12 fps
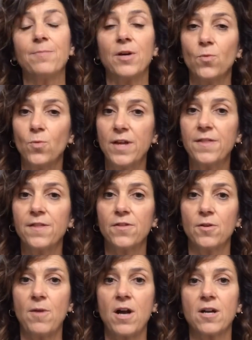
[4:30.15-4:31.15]
but with the
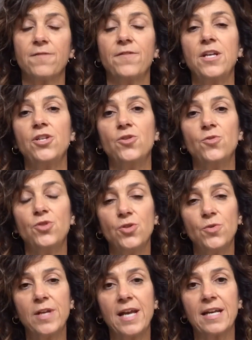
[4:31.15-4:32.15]
thermography, you
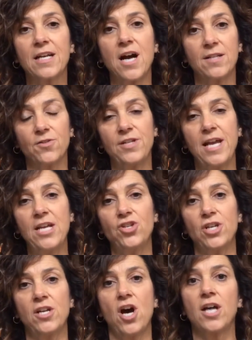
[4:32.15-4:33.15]
do get a
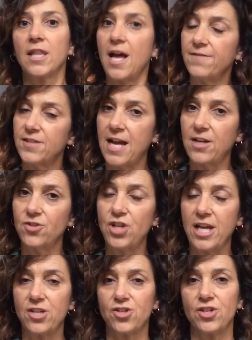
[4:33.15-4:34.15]
consultation on lifestyle
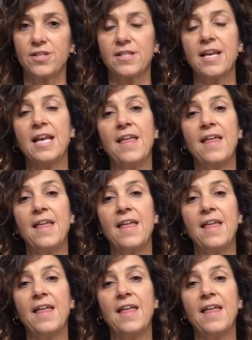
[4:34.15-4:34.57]
changes